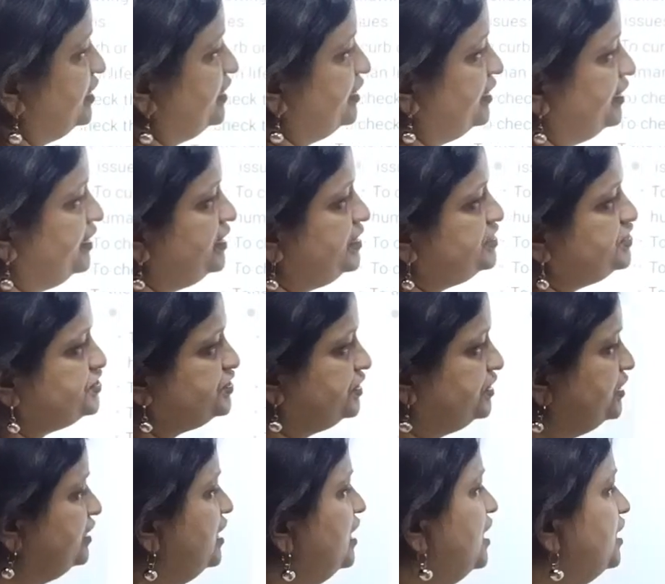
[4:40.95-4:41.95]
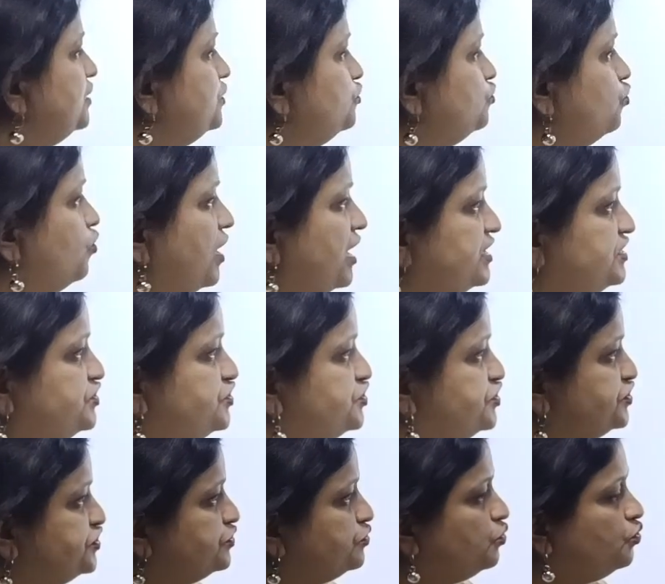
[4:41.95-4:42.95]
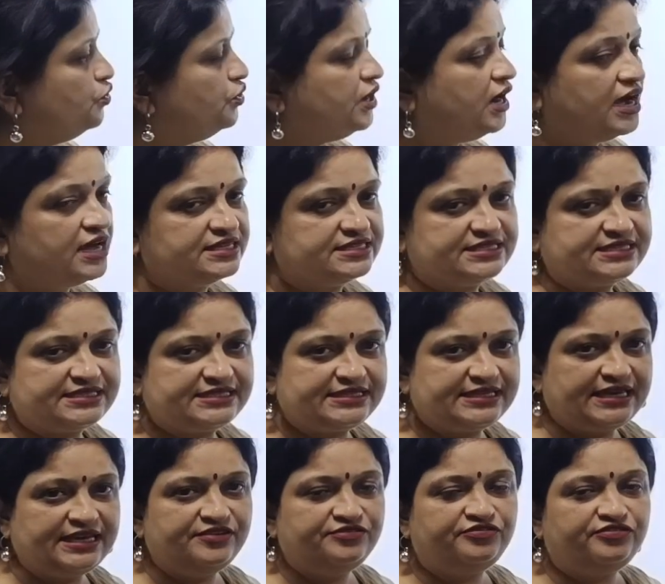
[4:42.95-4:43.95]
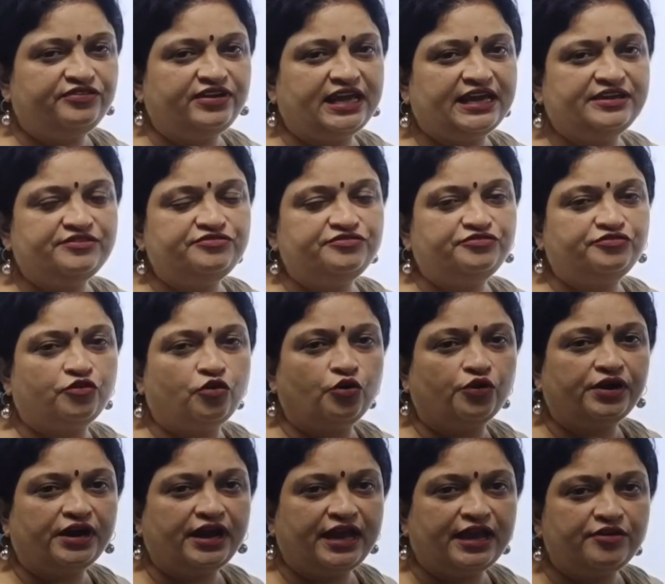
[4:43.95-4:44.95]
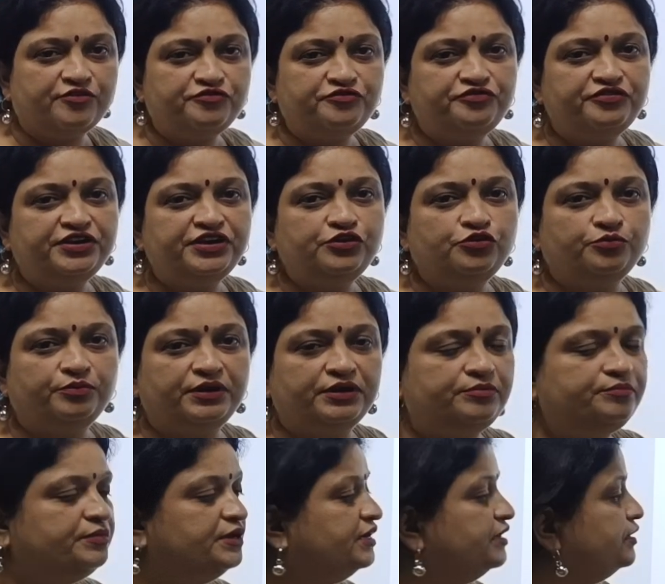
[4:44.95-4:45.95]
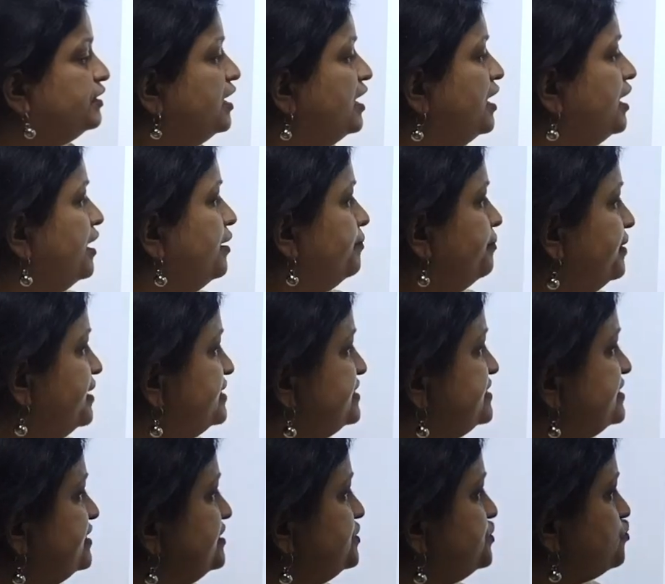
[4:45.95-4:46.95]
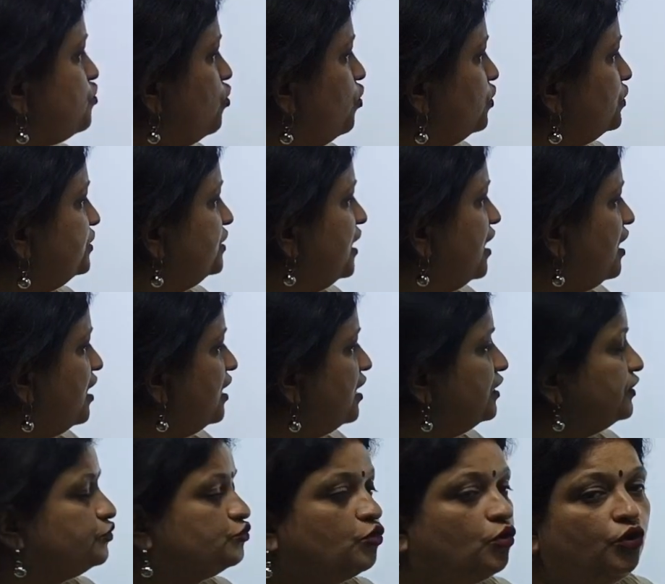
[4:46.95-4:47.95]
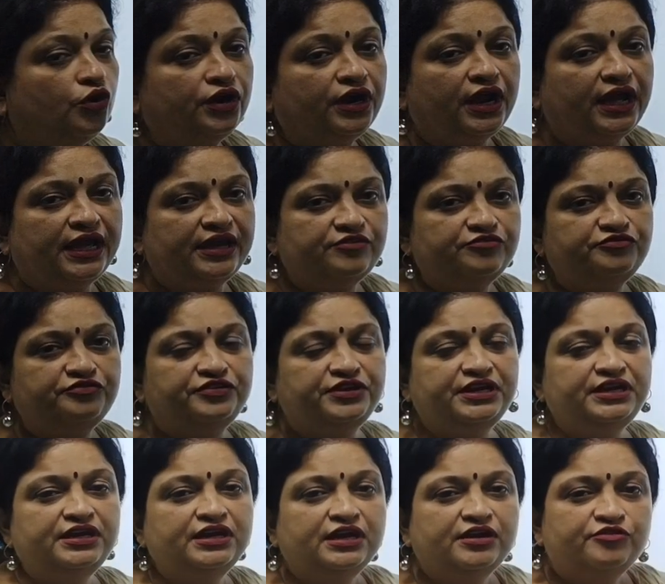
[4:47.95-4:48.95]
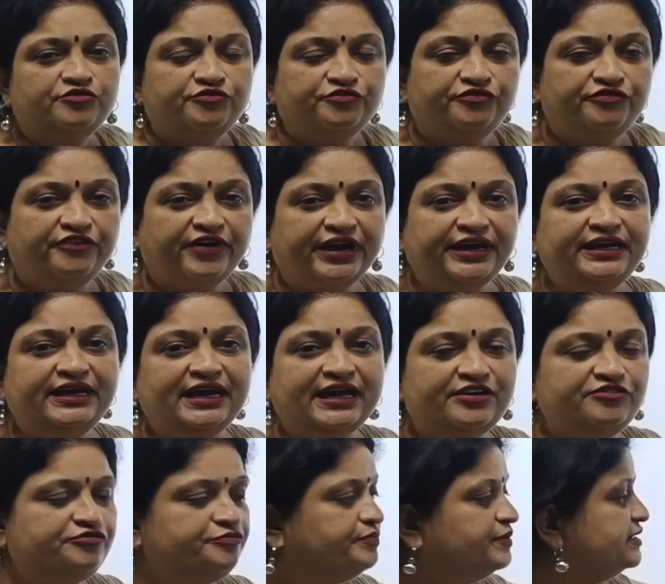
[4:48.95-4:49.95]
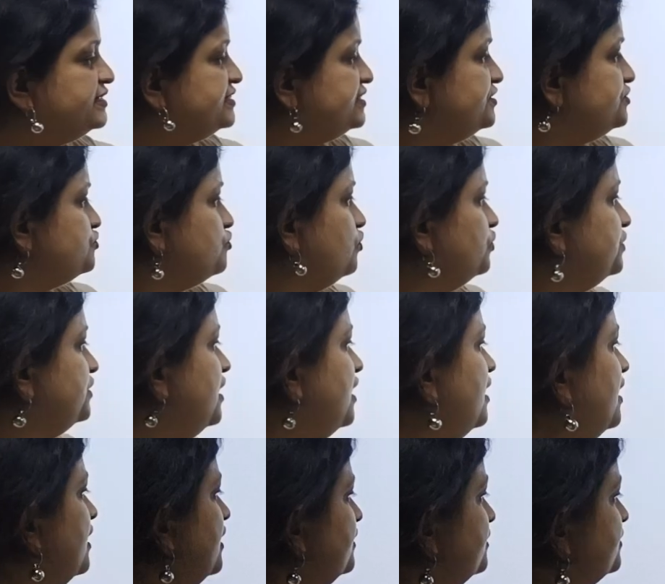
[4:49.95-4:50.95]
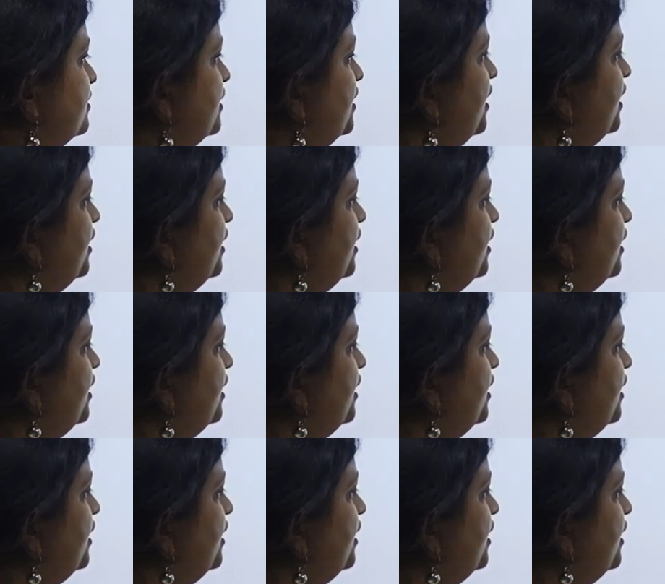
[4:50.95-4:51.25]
degradation, to ensure a safe life for every human being present on the earth or every wildlife present on the earth,